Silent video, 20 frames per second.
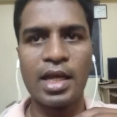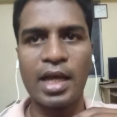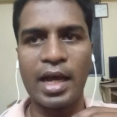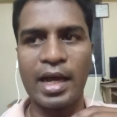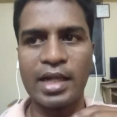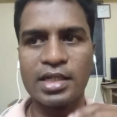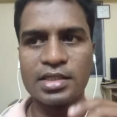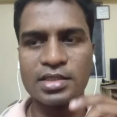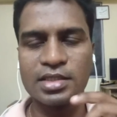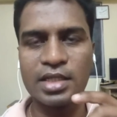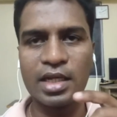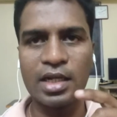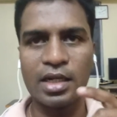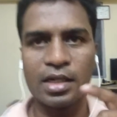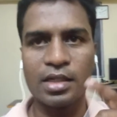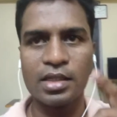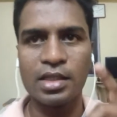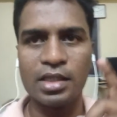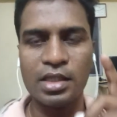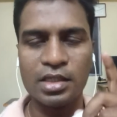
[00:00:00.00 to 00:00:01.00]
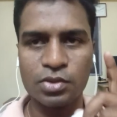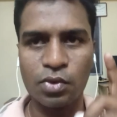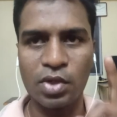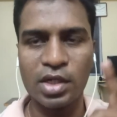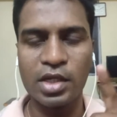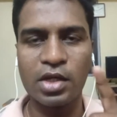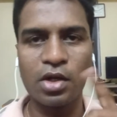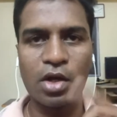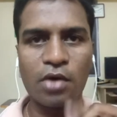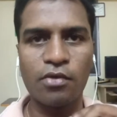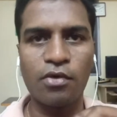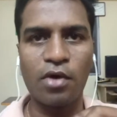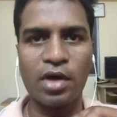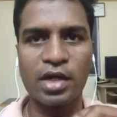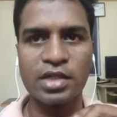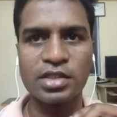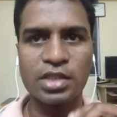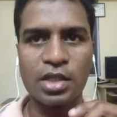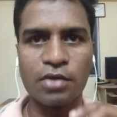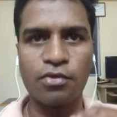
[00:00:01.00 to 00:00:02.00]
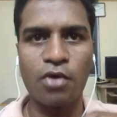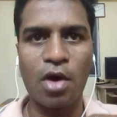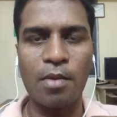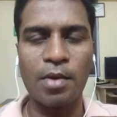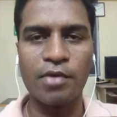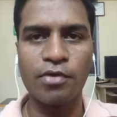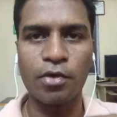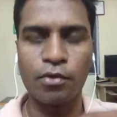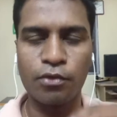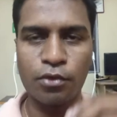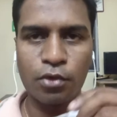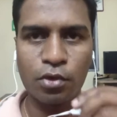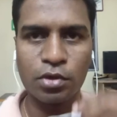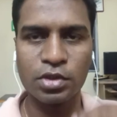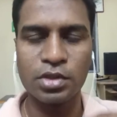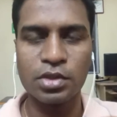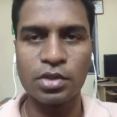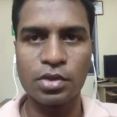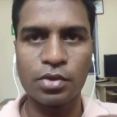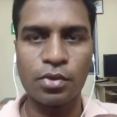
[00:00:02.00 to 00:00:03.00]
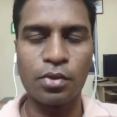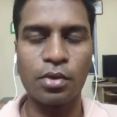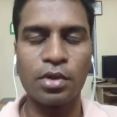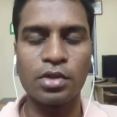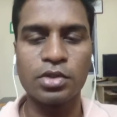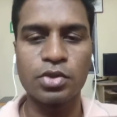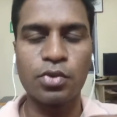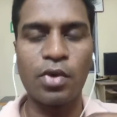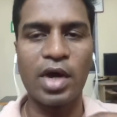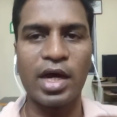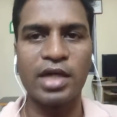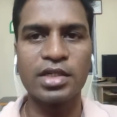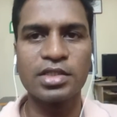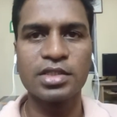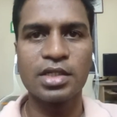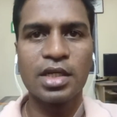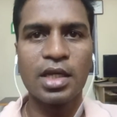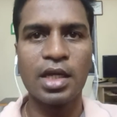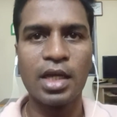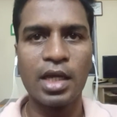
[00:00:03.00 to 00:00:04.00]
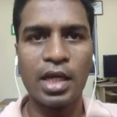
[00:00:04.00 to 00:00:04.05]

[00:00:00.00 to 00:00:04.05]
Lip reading: and sell this 1 kilo of orange in the form of a fruit squash,